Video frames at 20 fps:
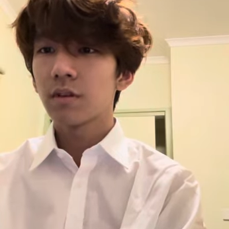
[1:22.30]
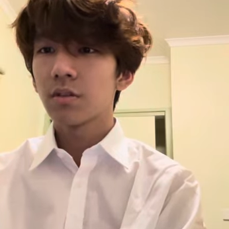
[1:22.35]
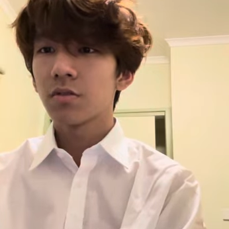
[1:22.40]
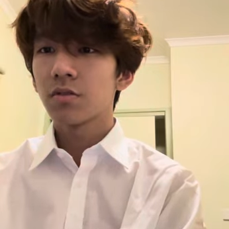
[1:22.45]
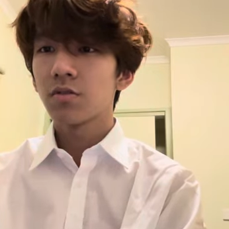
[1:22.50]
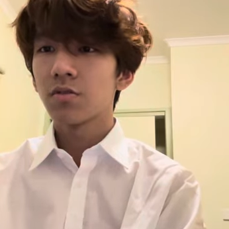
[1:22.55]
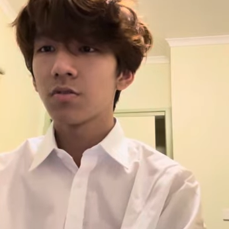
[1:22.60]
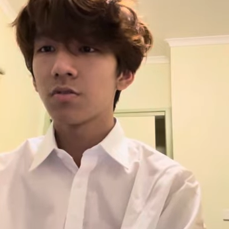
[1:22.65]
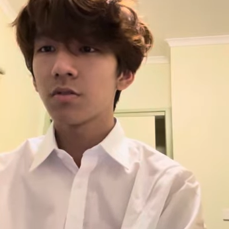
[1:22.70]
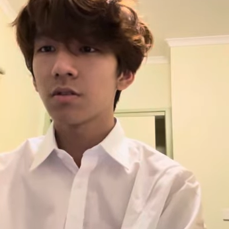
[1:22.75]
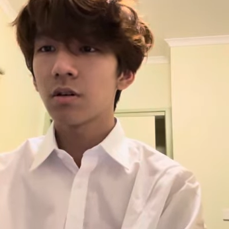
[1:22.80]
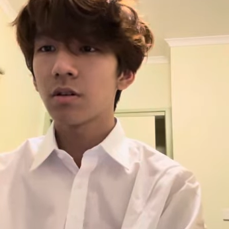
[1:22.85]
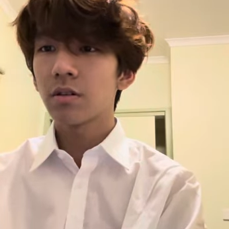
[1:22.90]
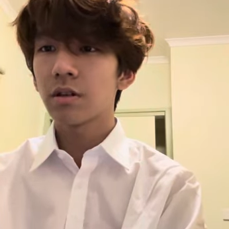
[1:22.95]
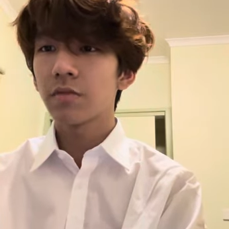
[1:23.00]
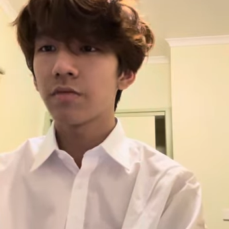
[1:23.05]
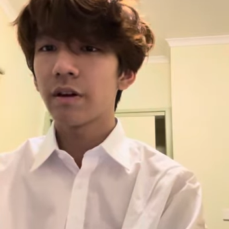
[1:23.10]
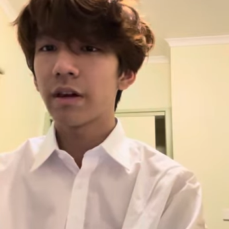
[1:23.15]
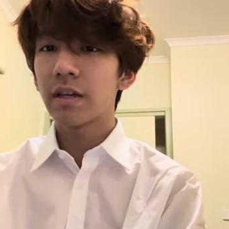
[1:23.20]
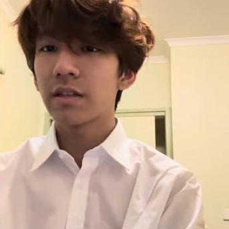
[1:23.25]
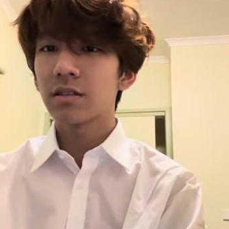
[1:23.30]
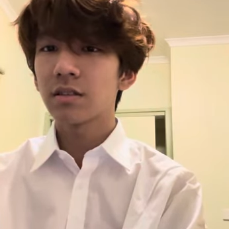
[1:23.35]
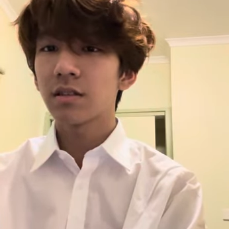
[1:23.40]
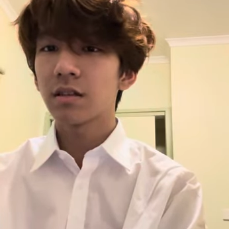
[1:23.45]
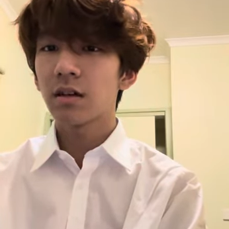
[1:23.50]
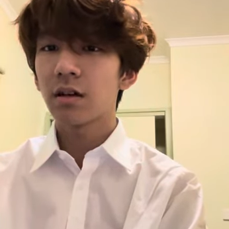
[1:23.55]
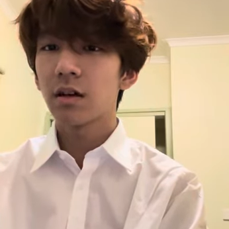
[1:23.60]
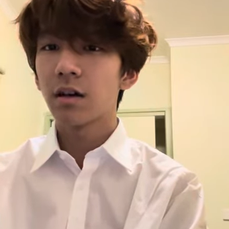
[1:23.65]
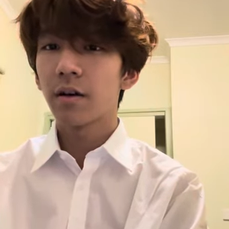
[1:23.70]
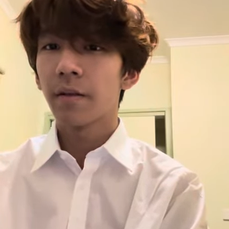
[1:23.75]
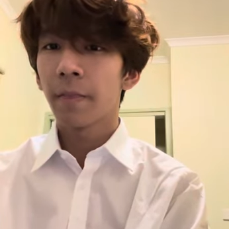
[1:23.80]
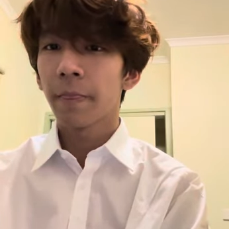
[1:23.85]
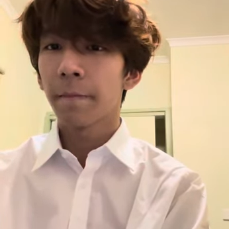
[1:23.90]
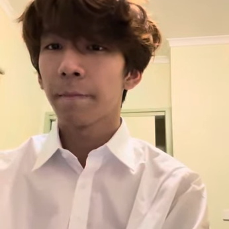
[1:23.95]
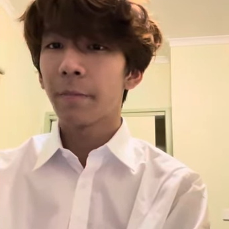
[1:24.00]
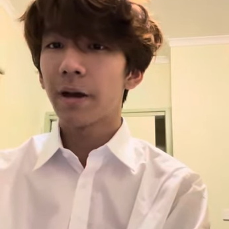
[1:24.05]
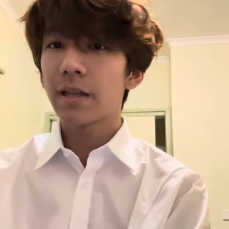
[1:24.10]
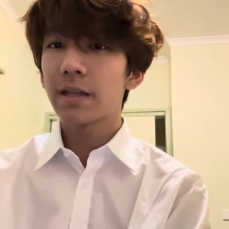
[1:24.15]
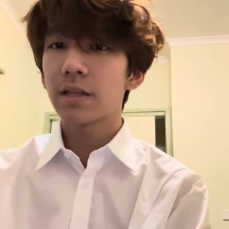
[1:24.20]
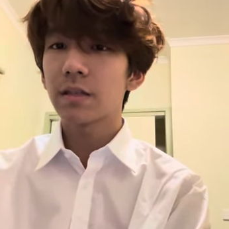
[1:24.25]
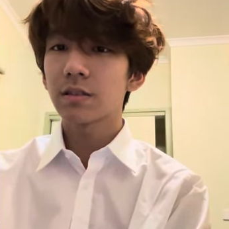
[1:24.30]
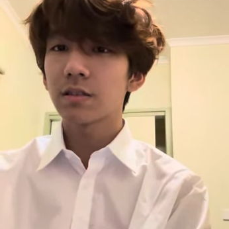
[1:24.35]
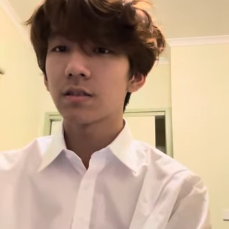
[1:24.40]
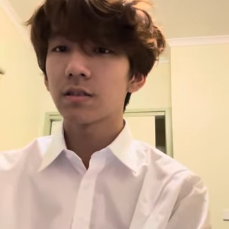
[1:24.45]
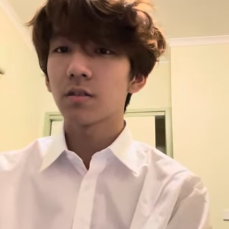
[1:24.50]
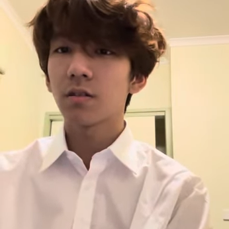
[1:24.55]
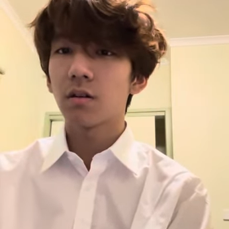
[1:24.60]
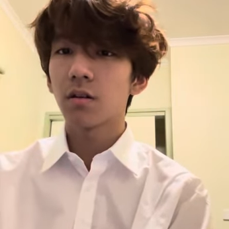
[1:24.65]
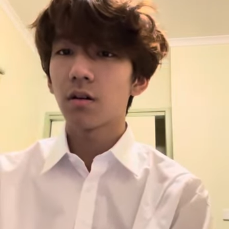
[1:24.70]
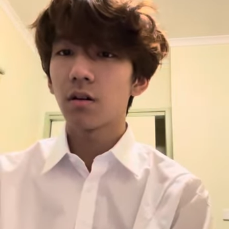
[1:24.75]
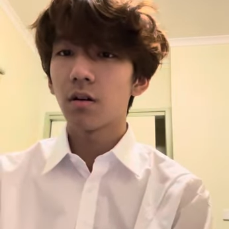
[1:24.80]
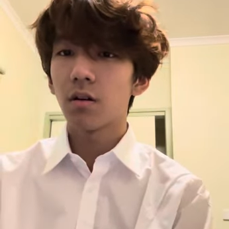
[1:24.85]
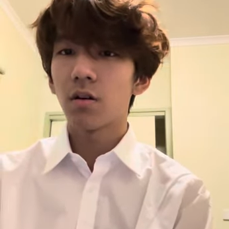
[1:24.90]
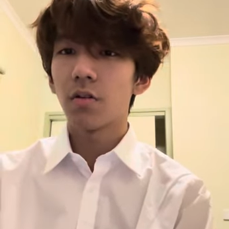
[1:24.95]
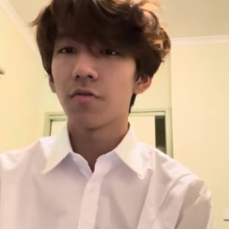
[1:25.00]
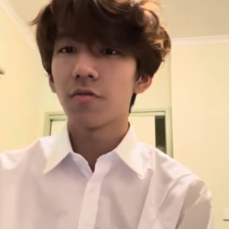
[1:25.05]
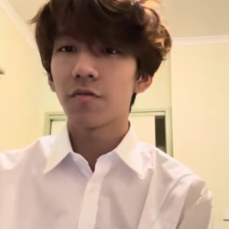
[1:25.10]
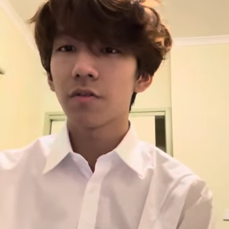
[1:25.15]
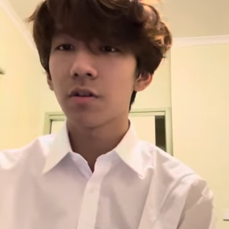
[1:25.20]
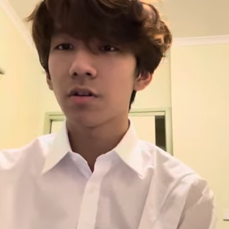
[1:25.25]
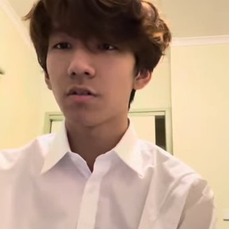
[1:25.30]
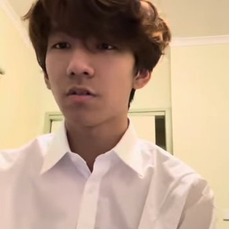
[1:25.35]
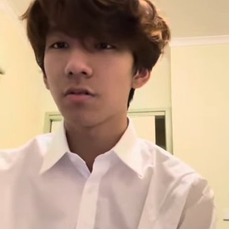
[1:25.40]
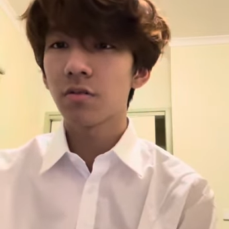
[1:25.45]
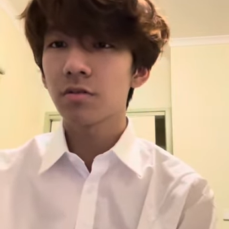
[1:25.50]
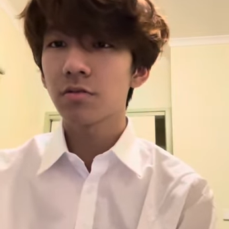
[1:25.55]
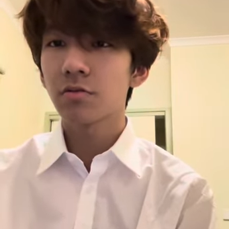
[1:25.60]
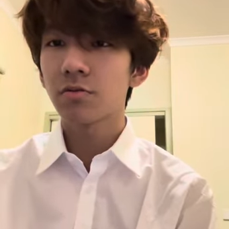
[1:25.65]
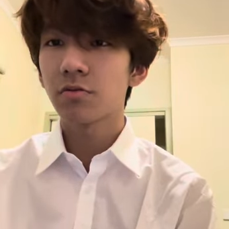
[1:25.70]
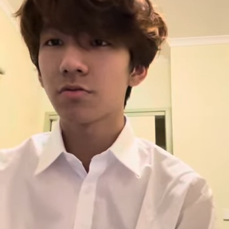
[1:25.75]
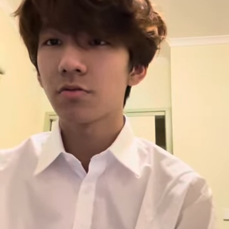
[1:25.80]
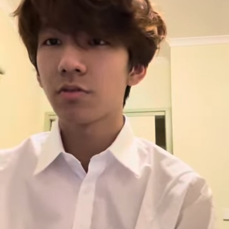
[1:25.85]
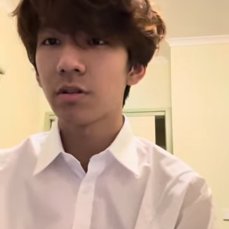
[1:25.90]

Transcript: to cultivate a mindset of courage